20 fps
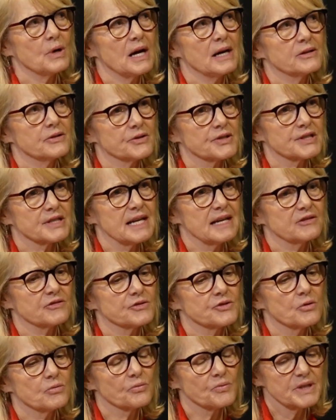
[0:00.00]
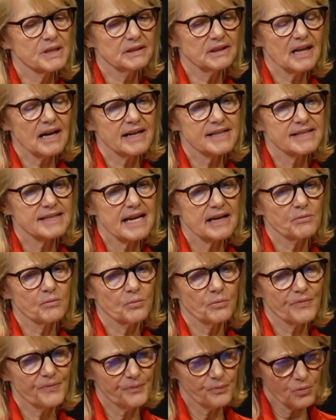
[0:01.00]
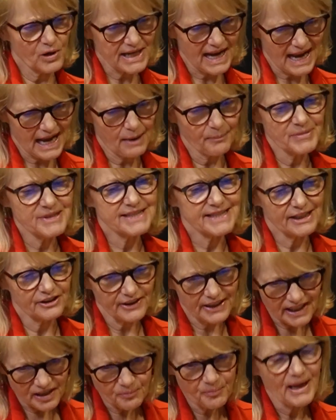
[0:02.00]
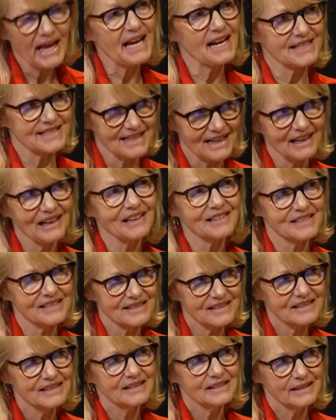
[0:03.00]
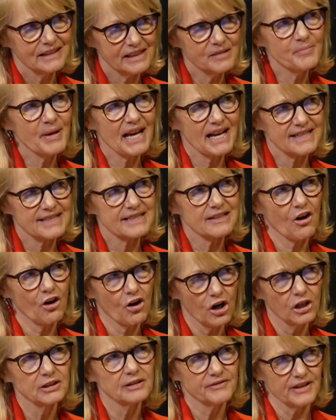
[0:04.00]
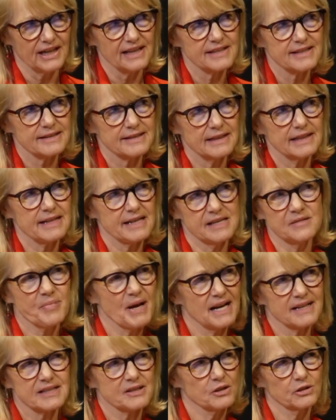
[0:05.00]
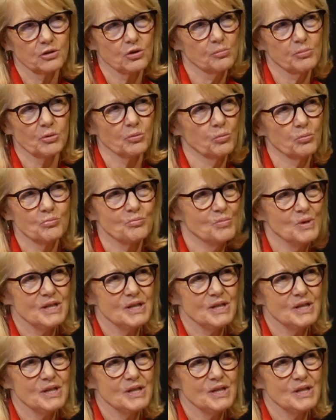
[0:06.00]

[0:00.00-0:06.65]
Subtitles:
understand or don't realize that what happens there impacts us. It impacts all of us. It impacts the